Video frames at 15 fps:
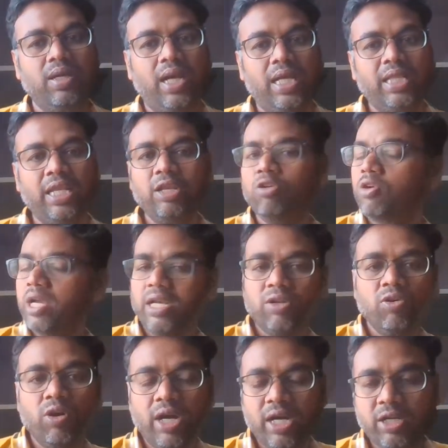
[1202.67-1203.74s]
And then you can
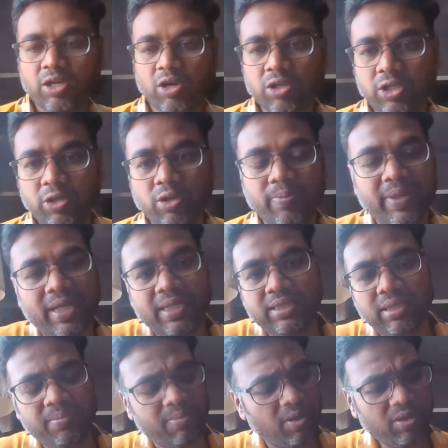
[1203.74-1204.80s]
go ahead, talk to your
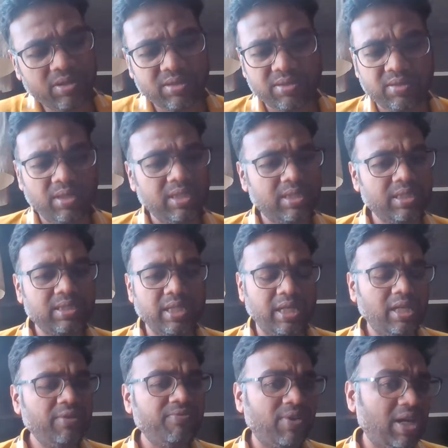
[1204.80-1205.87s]
manager, boss, this is
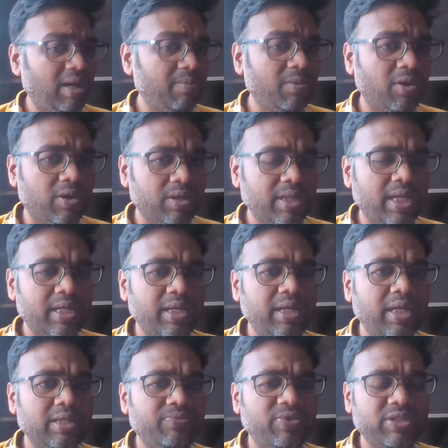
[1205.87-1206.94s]
enough, I have got that
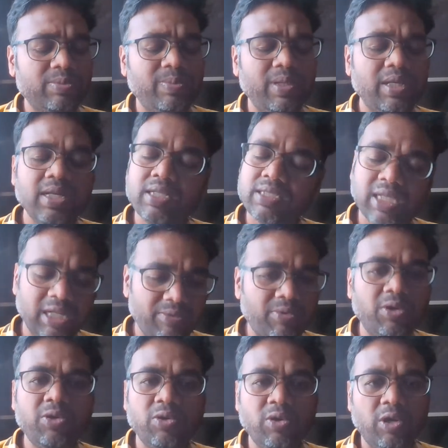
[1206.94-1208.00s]
enough experience, I
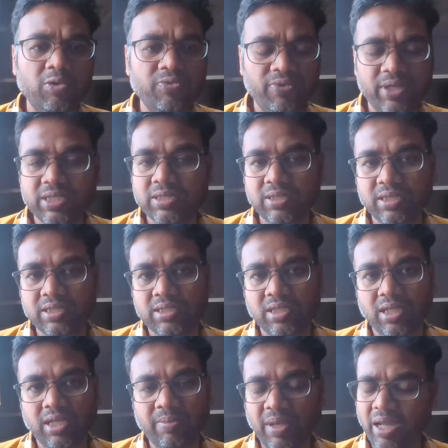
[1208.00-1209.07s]
want to know
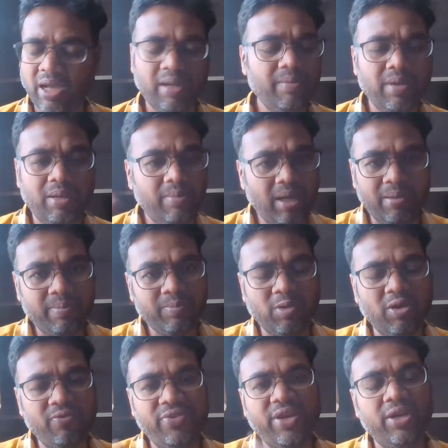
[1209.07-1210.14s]
I mean, I'm
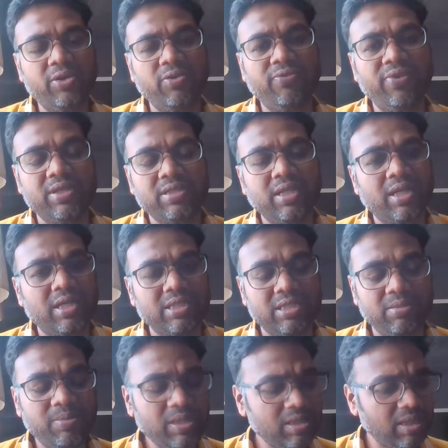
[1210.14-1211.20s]
confident to face the
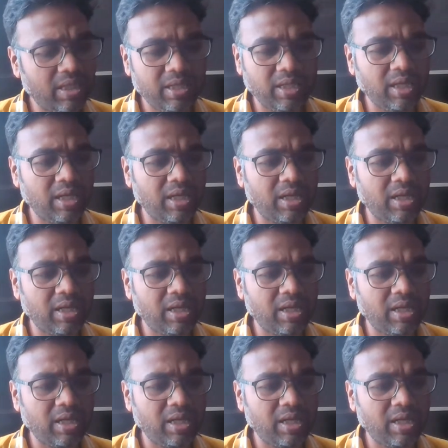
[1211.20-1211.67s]
customers, and